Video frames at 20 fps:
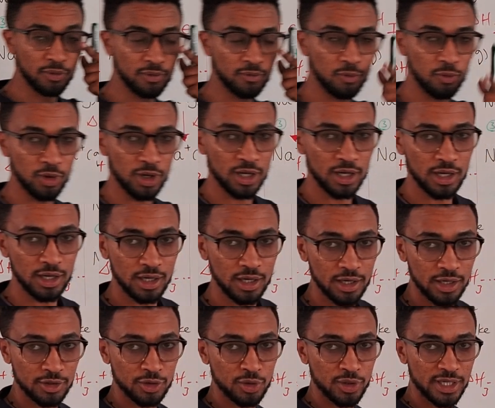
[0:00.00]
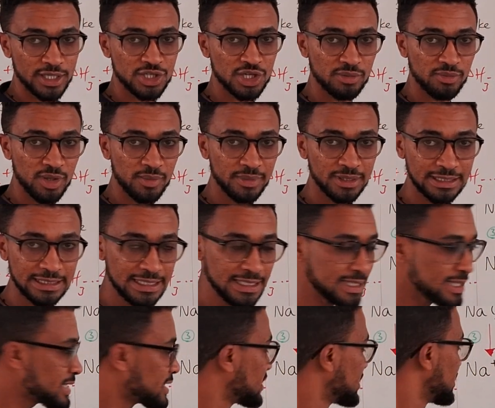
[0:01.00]
Do you guys remember
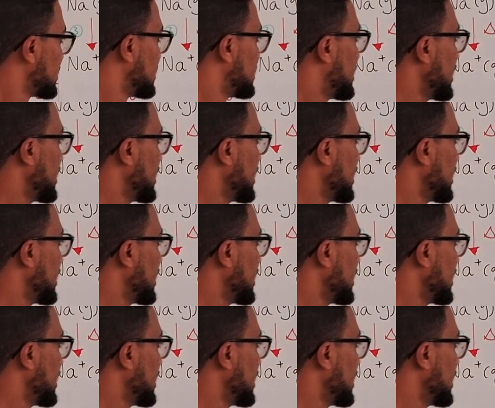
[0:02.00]
this?